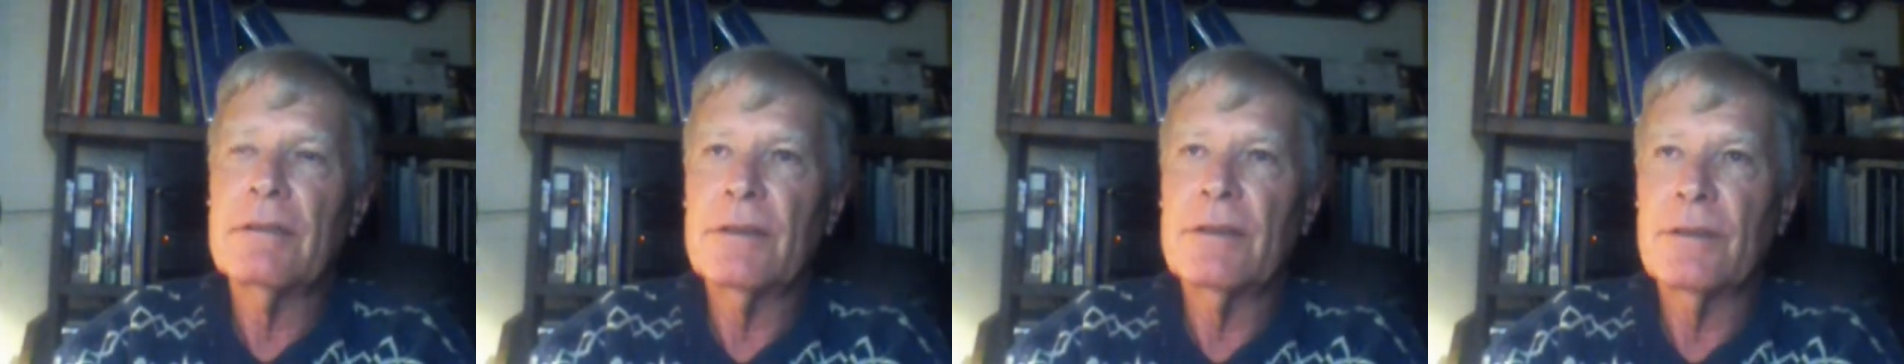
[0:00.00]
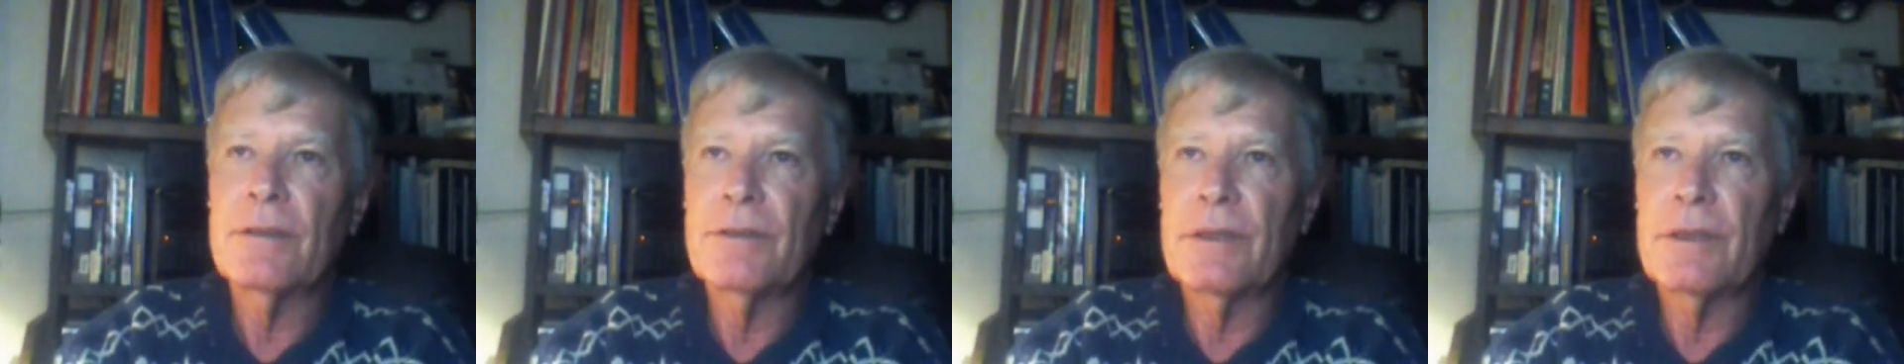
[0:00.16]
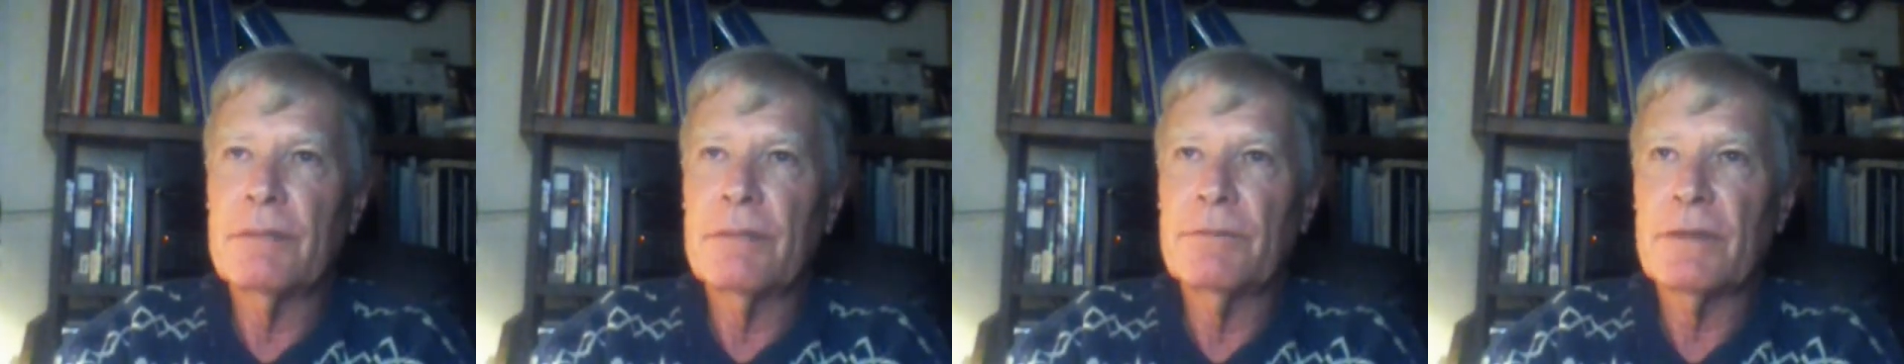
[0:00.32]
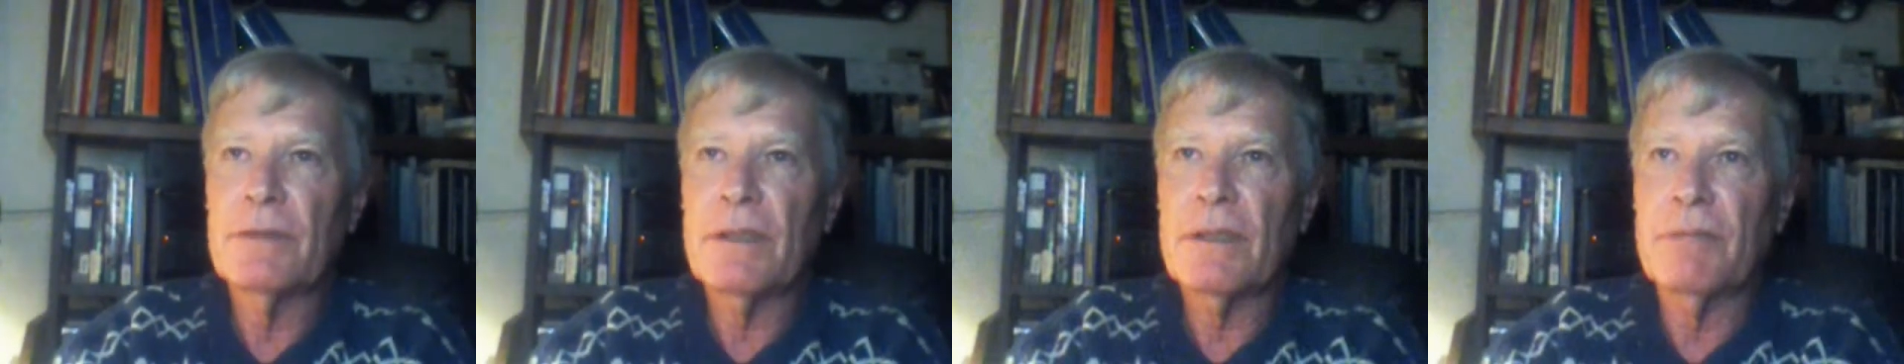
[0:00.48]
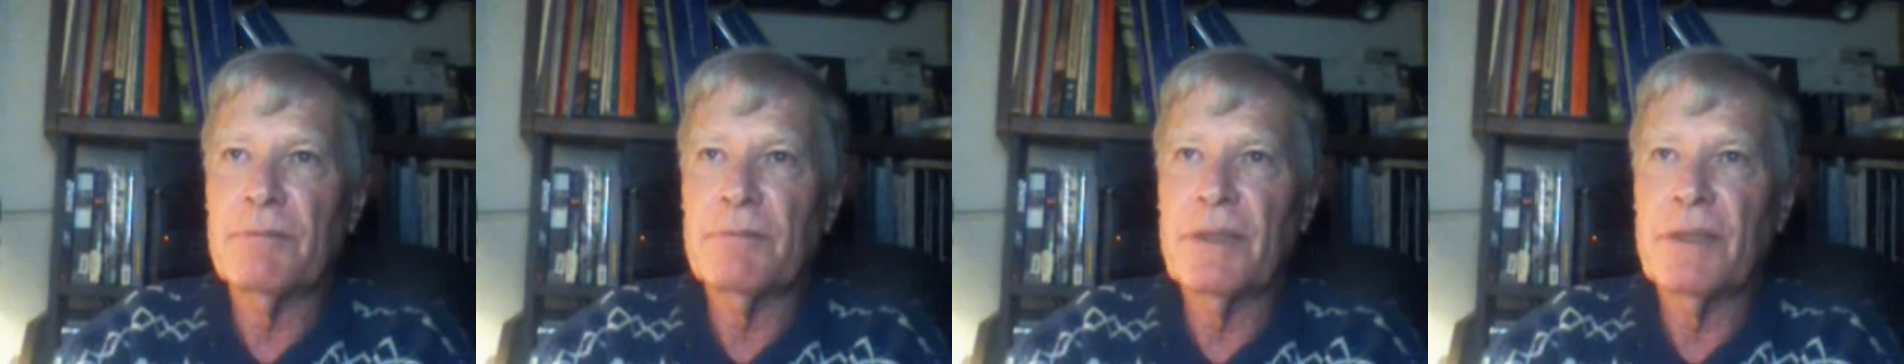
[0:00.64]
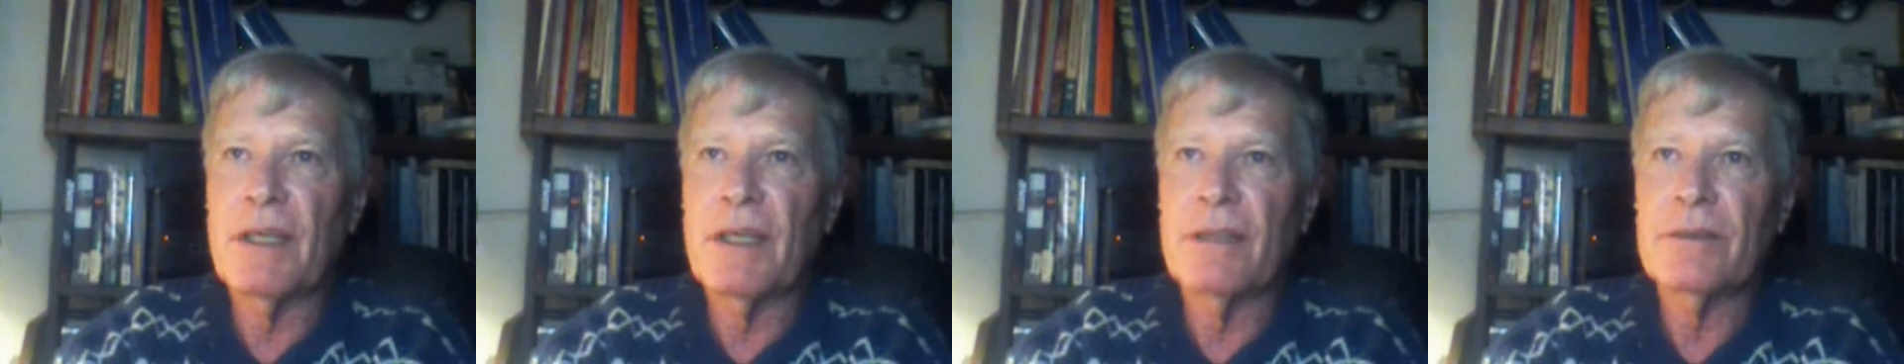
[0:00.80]
you dream
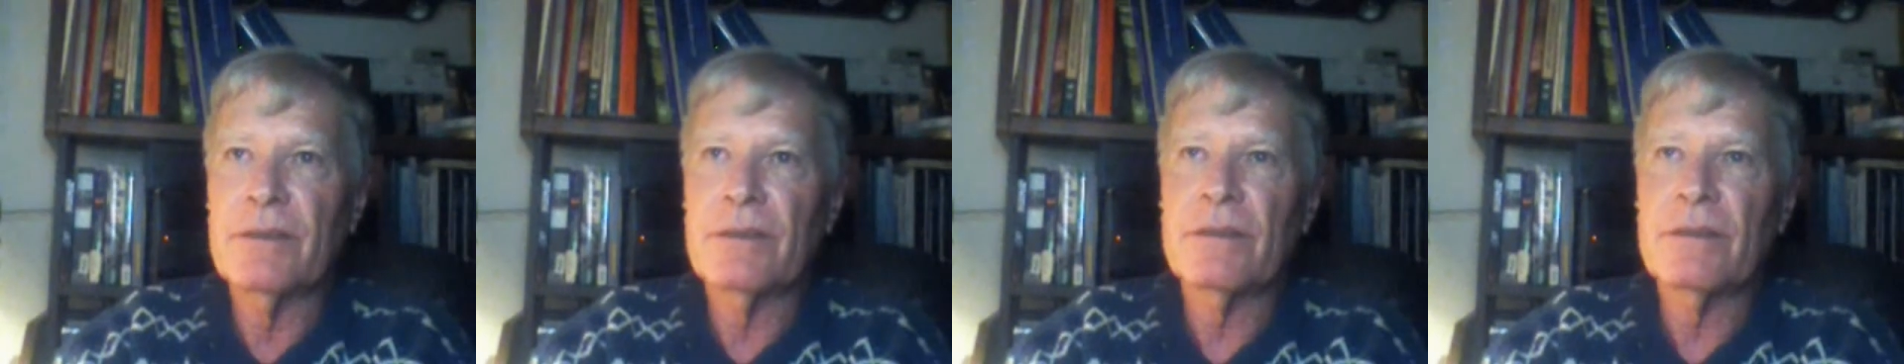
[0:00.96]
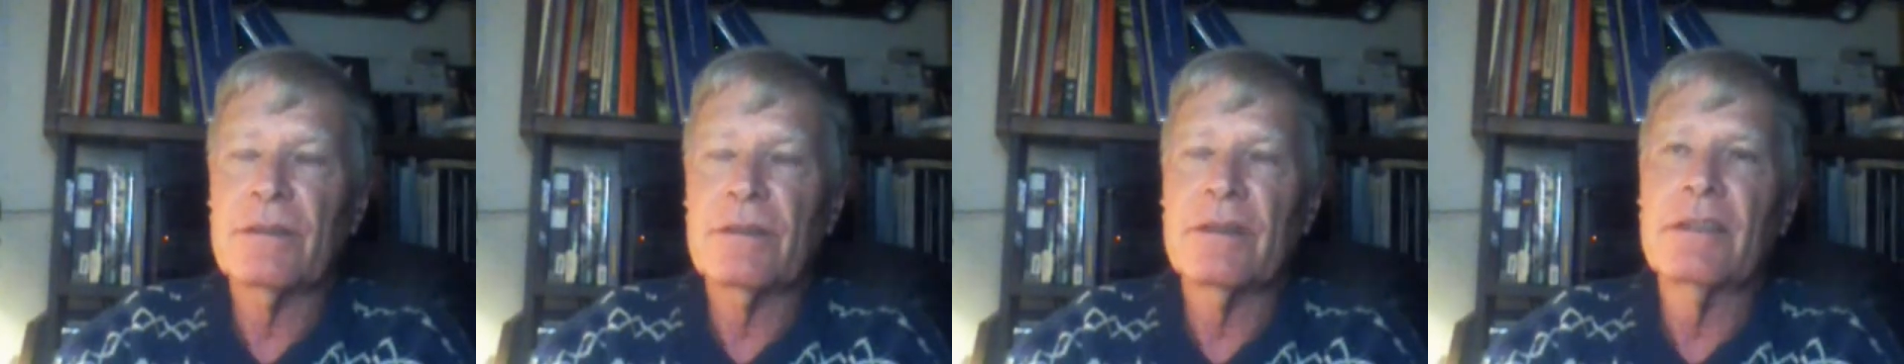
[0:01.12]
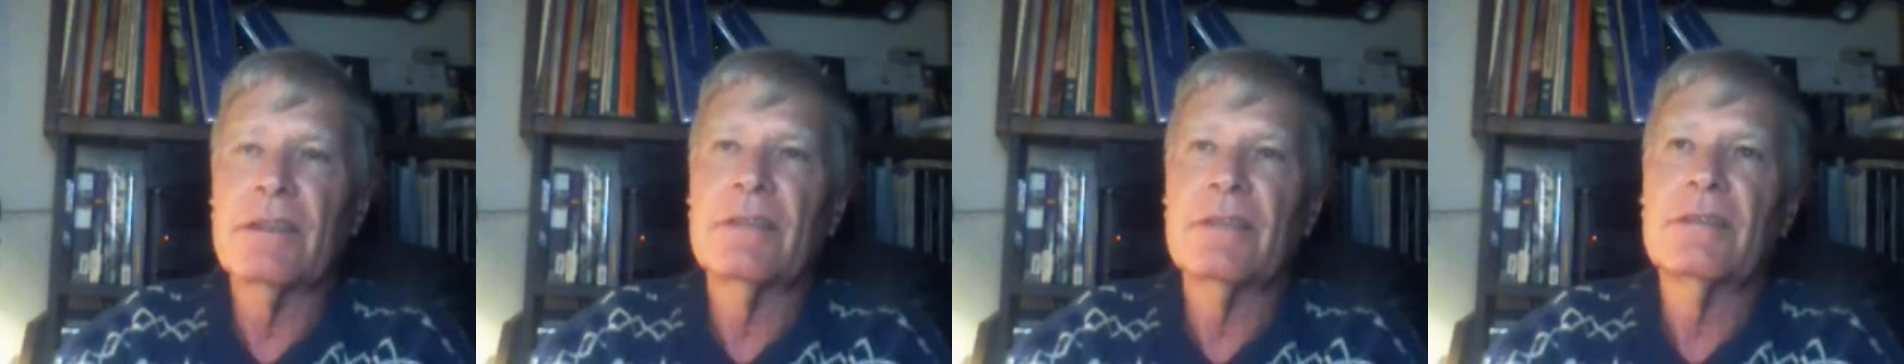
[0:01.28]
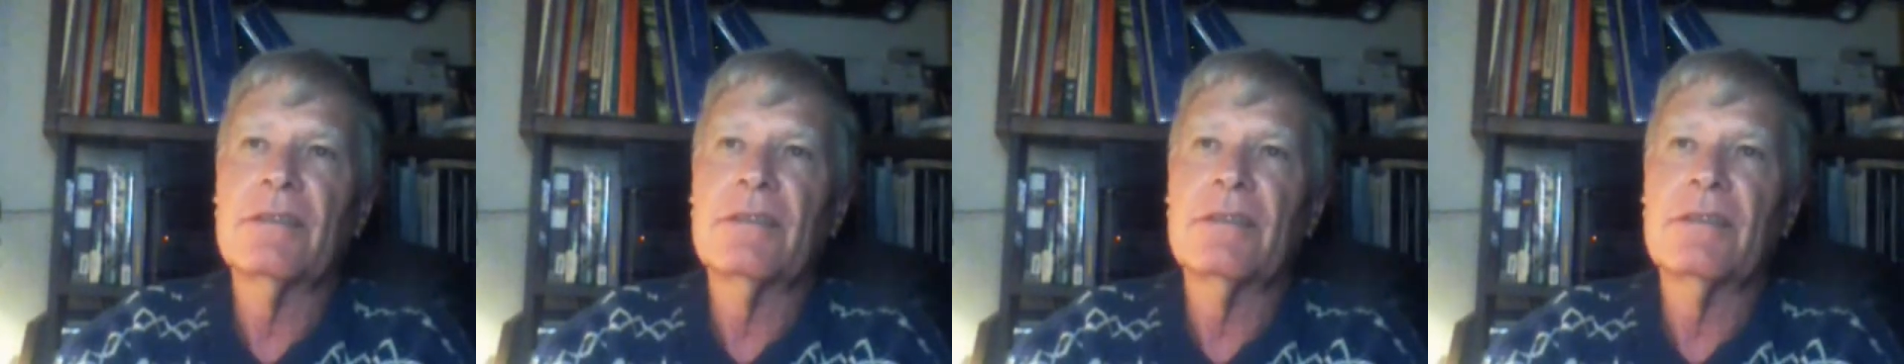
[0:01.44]
subconsciously.